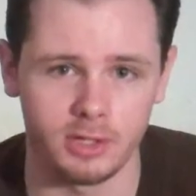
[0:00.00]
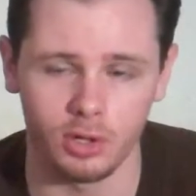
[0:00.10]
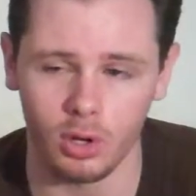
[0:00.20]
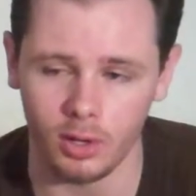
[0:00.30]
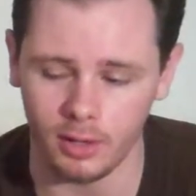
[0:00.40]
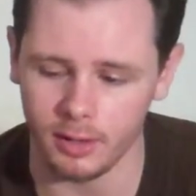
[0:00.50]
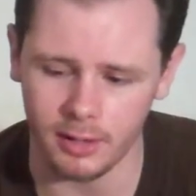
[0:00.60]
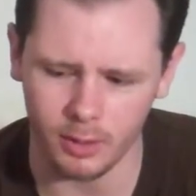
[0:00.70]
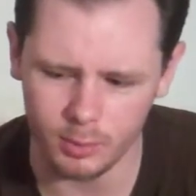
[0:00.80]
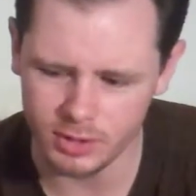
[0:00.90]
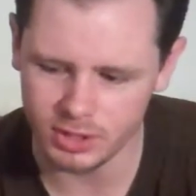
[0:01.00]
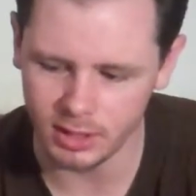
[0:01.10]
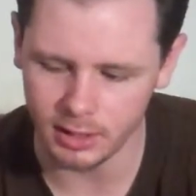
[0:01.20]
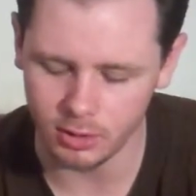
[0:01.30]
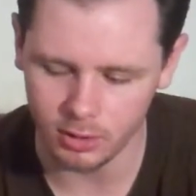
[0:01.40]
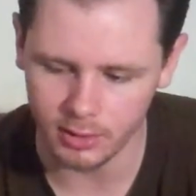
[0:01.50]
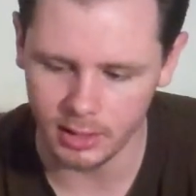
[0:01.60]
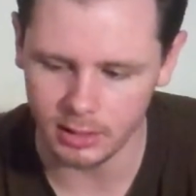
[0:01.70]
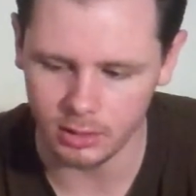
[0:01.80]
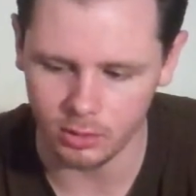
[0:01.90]
You know, I wish that they could have
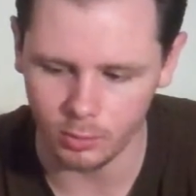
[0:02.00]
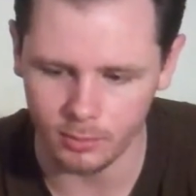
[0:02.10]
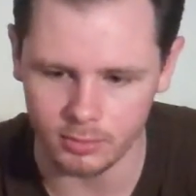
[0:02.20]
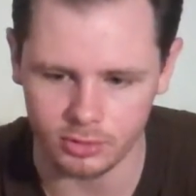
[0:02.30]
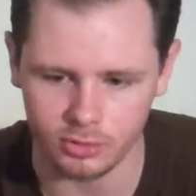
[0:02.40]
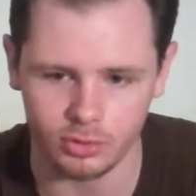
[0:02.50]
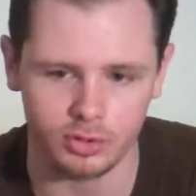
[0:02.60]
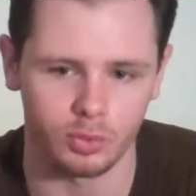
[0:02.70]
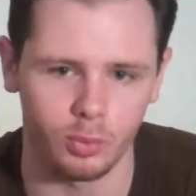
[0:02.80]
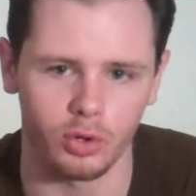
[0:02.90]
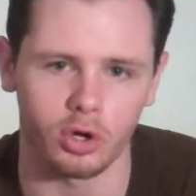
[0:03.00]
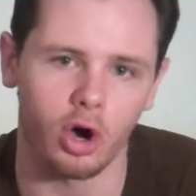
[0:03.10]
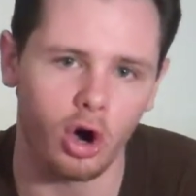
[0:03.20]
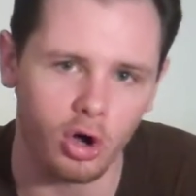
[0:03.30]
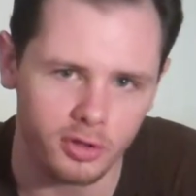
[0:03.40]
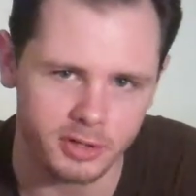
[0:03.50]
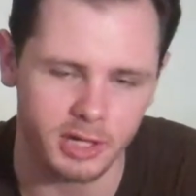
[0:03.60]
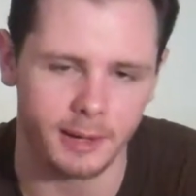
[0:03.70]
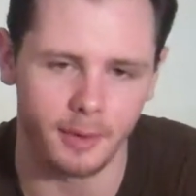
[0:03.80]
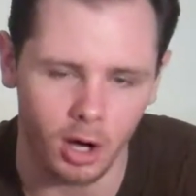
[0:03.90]
gotten the motion controls to work all the time,